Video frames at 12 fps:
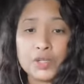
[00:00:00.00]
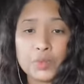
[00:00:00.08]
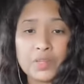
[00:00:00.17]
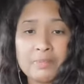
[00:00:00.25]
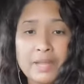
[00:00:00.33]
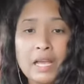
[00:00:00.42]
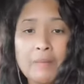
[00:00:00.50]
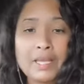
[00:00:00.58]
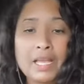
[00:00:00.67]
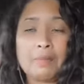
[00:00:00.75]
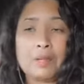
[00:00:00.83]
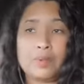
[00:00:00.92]
It was my hubby
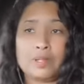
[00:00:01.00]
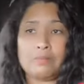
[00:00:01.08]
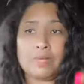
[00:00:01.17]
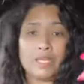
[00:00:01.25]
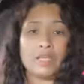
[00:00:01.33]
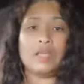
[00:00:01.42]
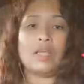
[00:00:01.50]
coming with me.